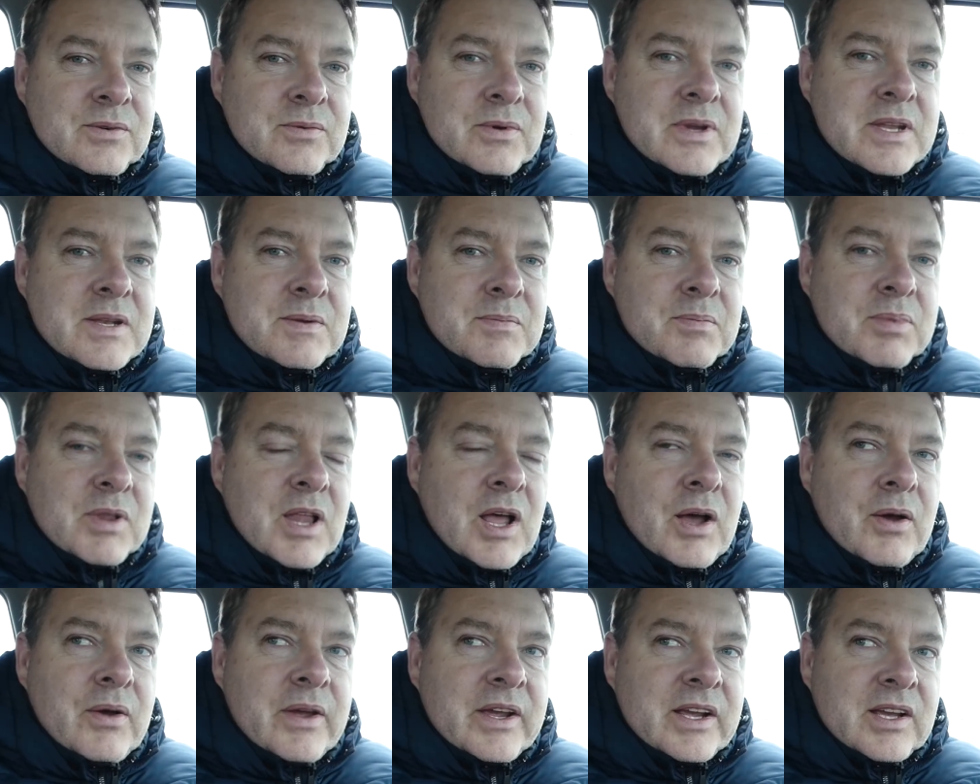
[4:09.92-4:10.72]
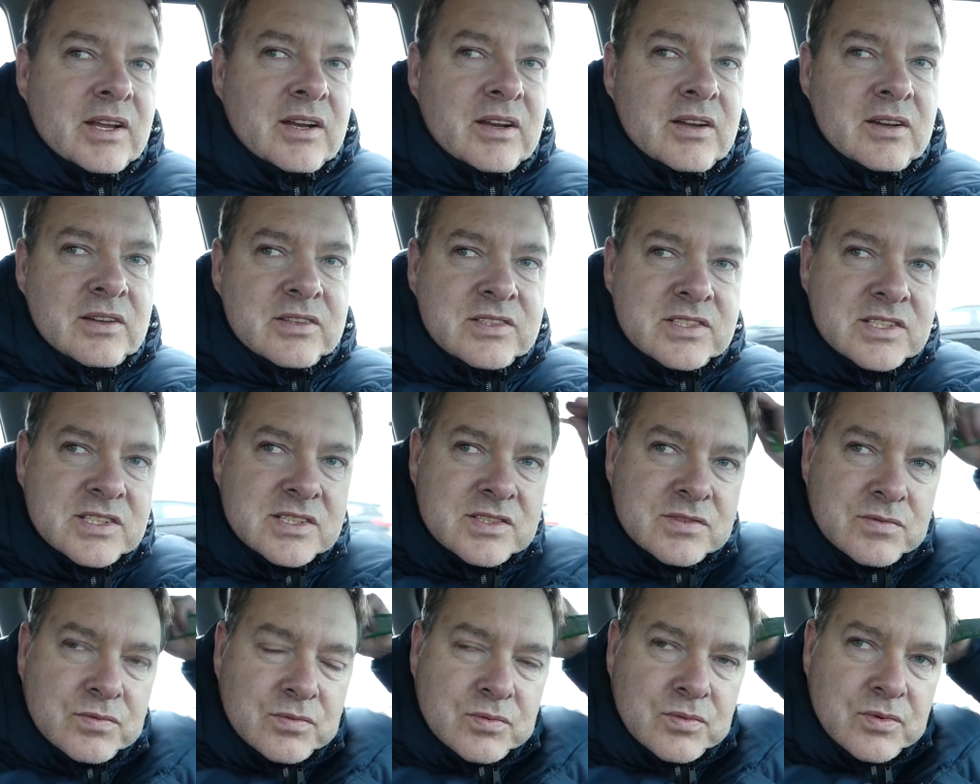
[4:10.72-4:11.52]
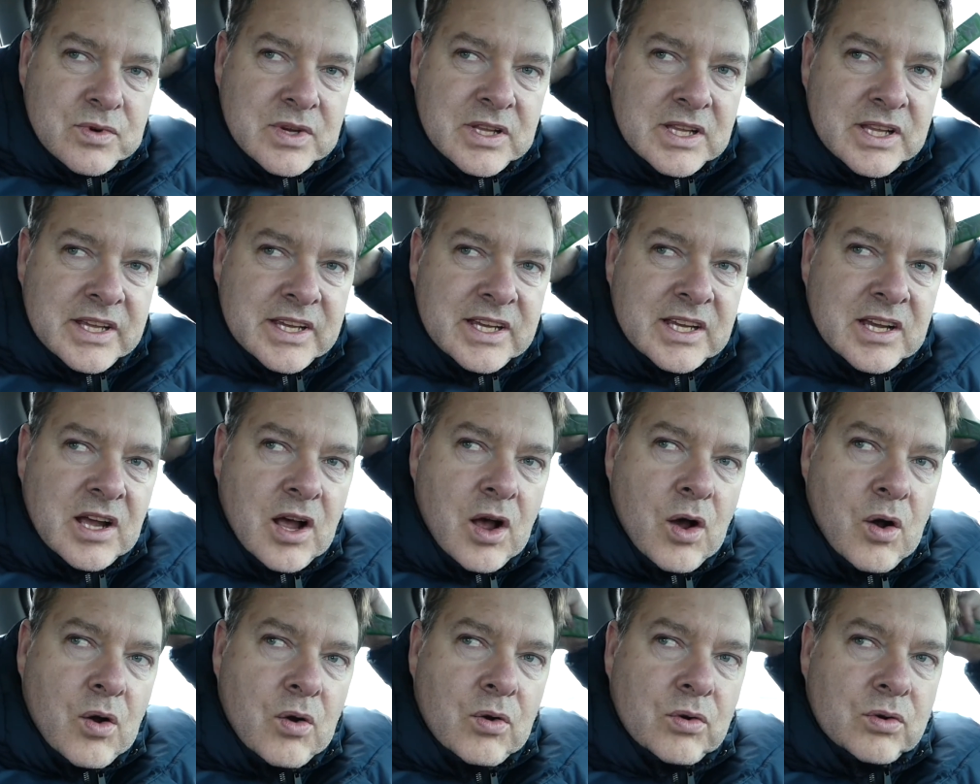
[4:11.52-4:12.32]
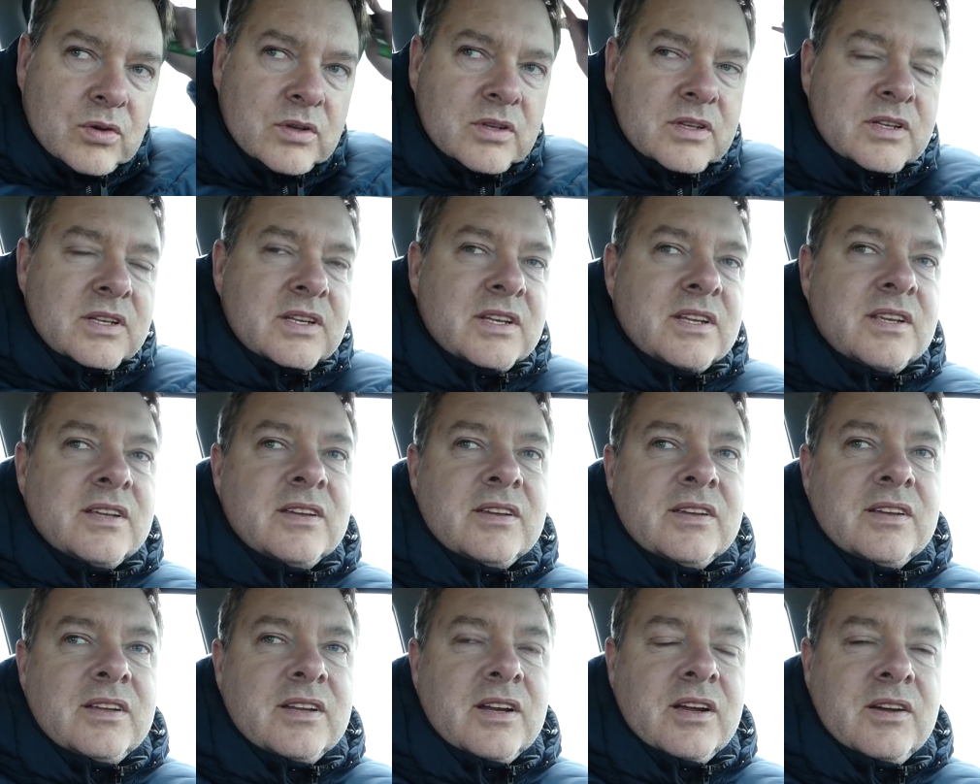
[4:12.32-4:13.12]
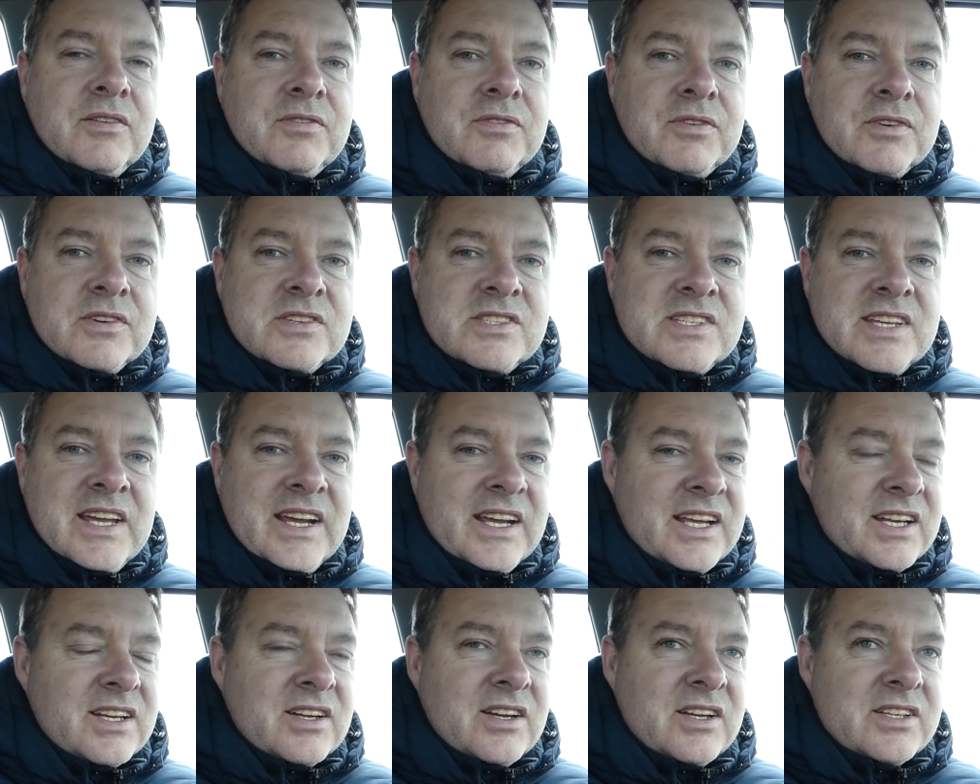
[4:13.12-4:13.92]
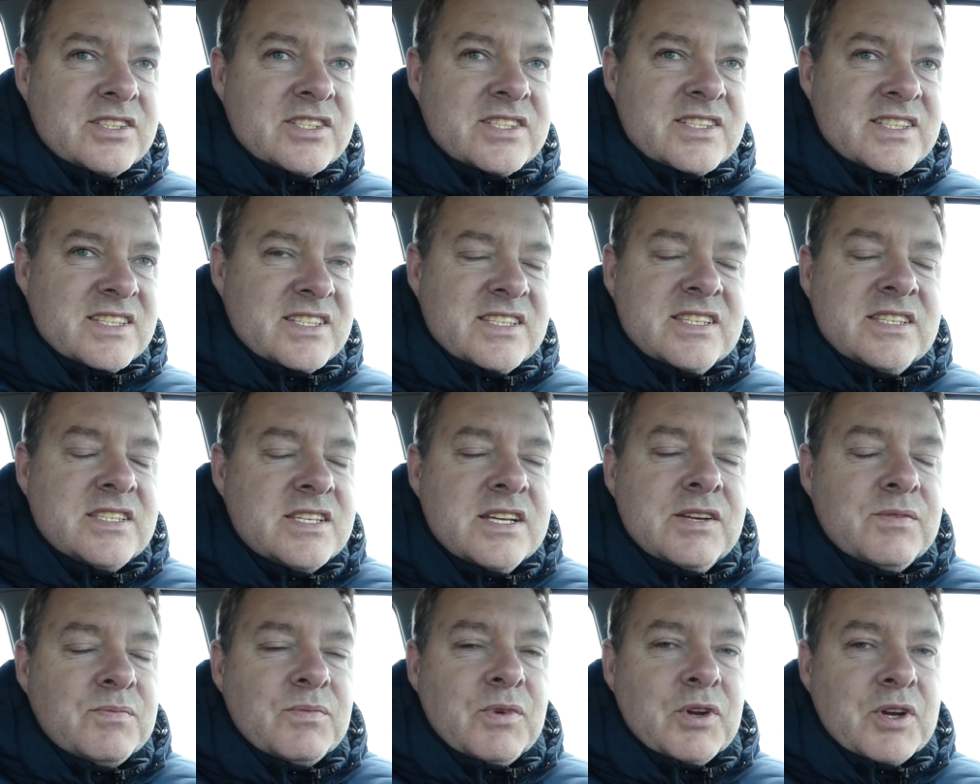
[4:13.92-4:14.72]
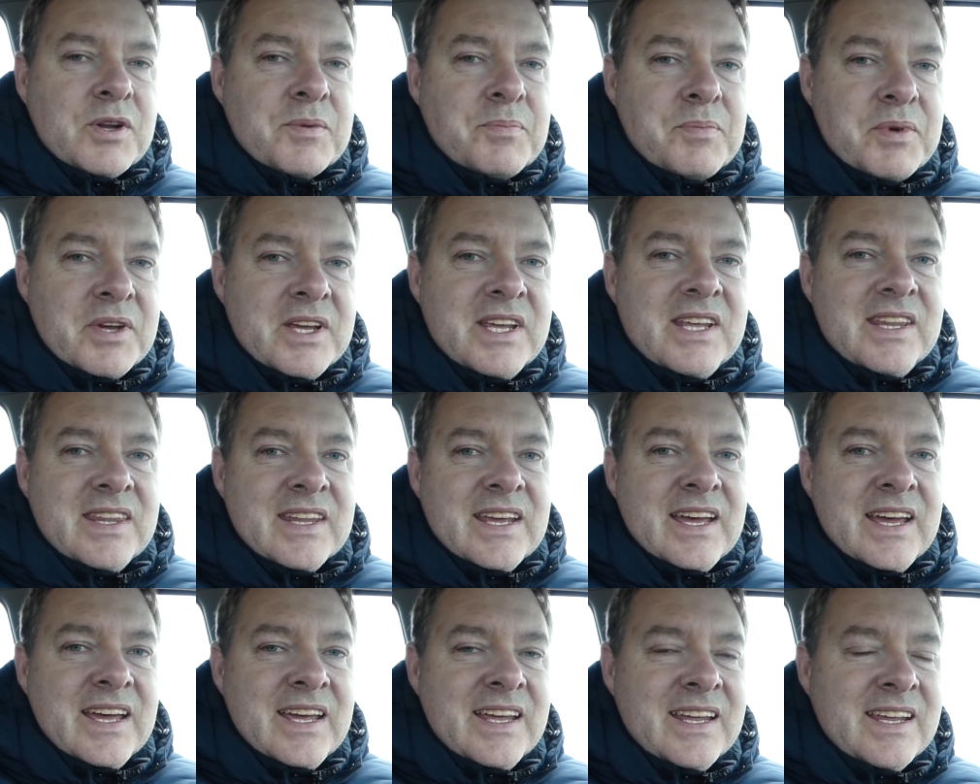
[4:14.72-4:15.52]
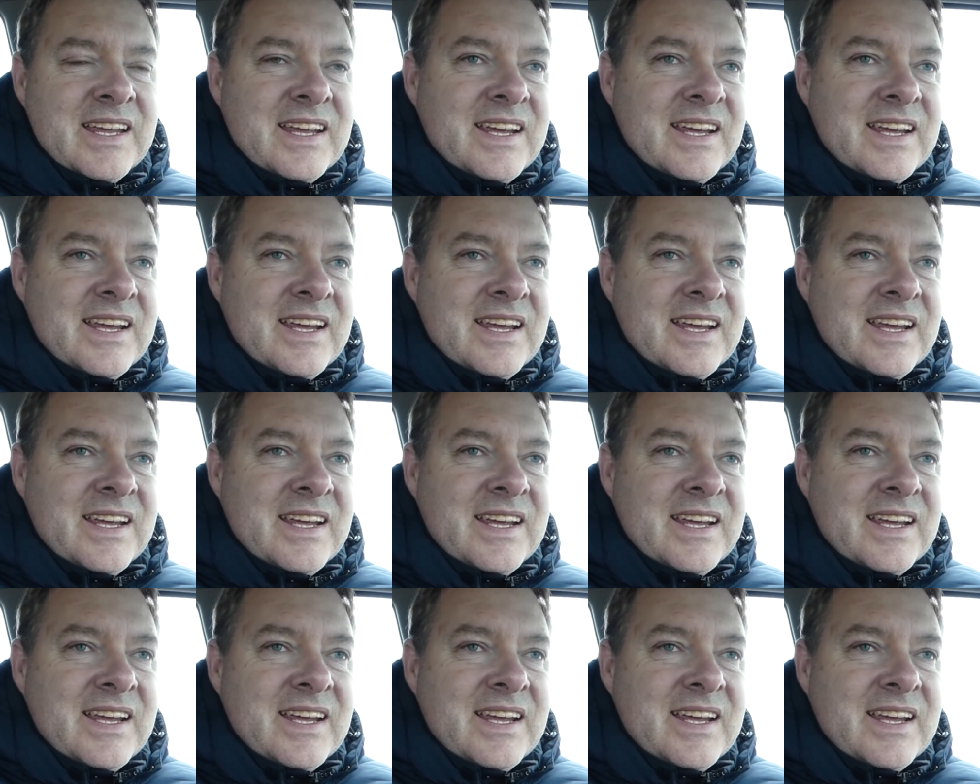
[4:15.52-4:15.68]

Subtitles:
wind blowing and I was just really cold, and for a second I just didn't want to be there,